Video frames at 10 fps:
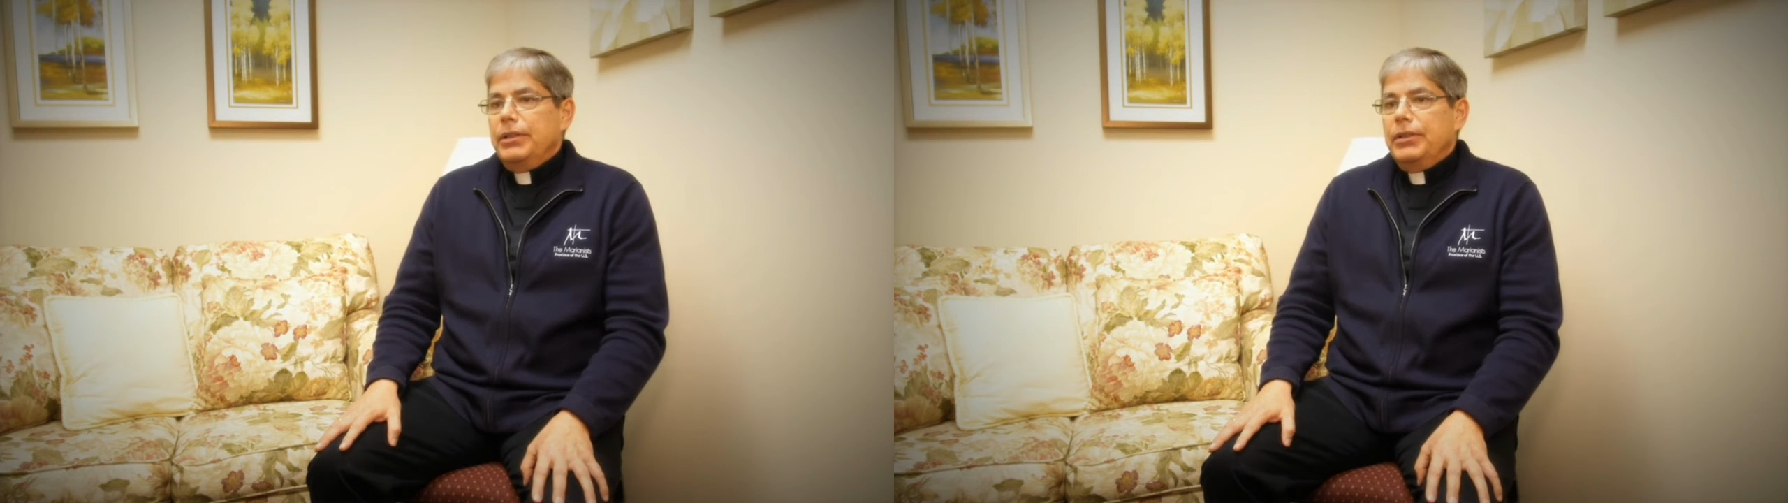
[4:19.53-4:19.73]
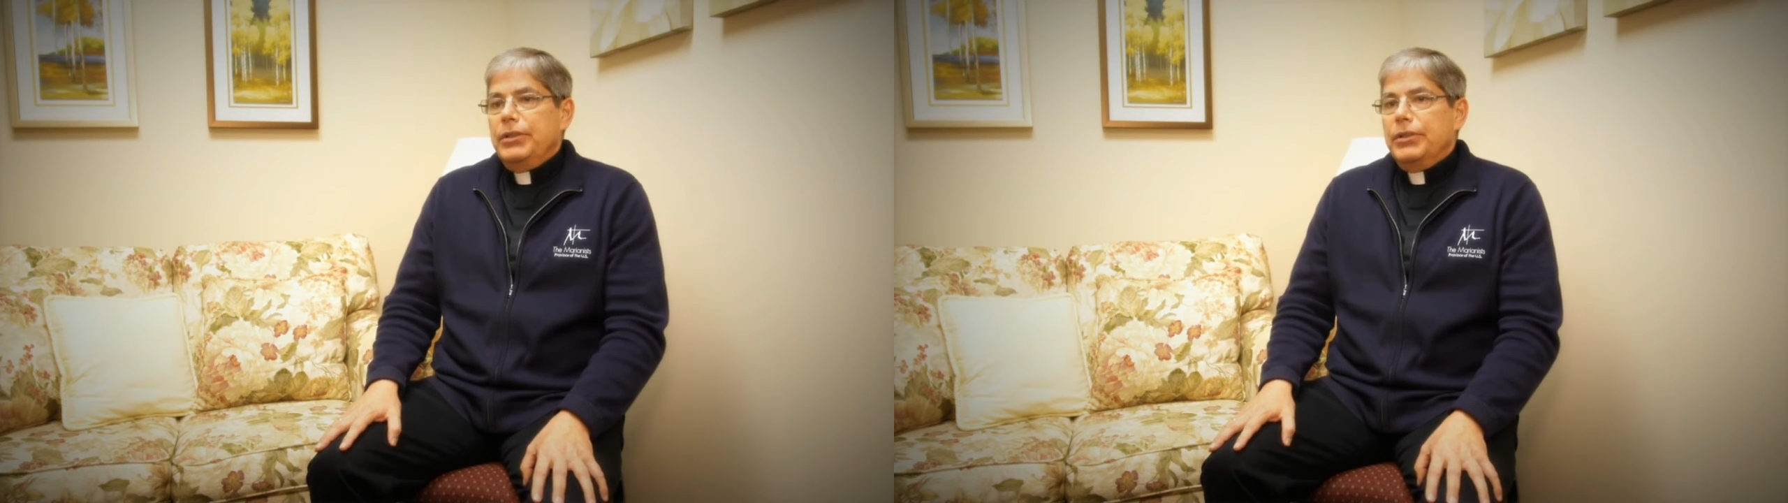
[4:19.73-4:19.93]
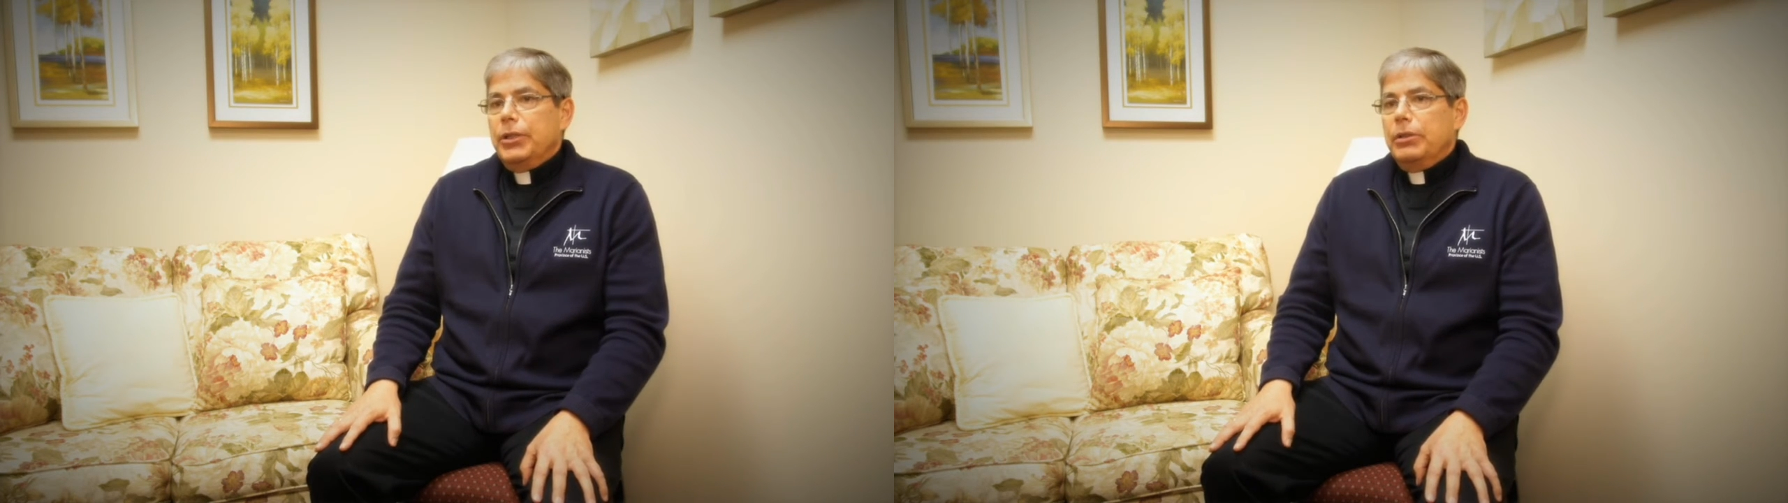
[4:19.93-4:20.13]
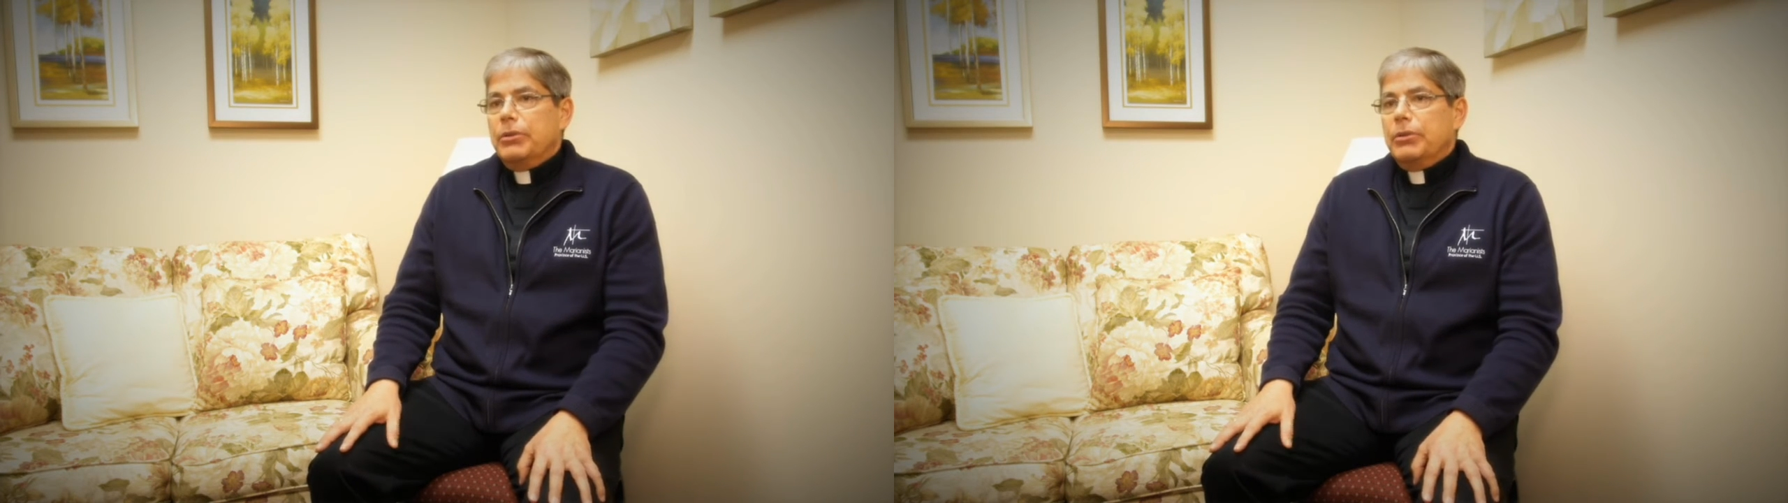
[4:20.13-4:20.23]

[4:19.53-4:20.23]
you know,